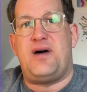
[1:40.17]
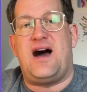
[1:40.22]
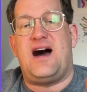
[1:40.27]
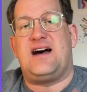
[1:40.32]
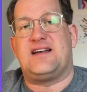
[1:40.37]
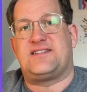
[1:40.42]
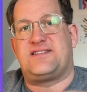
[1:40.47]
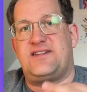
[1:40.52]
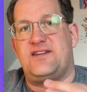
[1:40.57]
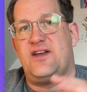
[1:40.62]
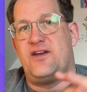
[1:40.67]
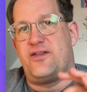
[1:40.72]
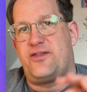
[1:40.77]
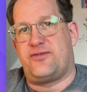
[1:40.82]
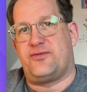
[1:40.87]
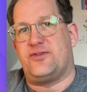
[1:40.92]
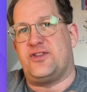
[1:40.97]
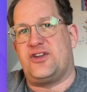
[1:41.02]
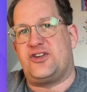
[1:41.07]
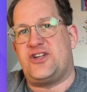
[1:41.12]
pass
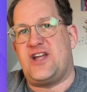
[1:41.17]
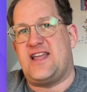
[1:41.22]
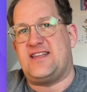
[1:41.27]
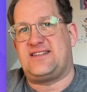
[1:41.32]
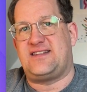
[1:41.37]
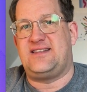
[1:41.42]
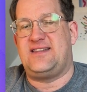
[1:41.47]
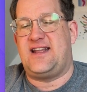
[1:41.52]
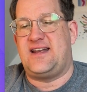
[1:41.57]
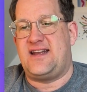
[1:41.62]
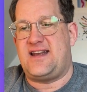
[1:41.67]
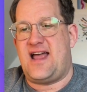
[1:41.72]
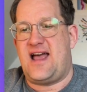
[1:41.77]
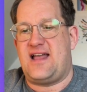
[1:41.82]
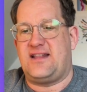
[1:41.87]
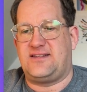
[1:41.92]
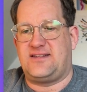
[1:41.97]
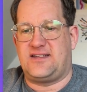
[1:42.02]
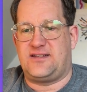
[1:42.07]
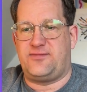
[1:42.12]
through the JSON that it
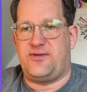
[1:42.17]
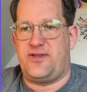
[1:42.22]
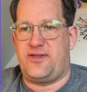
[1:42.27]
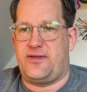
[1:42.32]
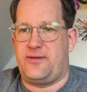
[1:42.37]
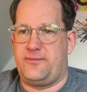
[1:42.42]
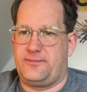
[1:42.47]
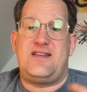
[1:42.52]
answers with.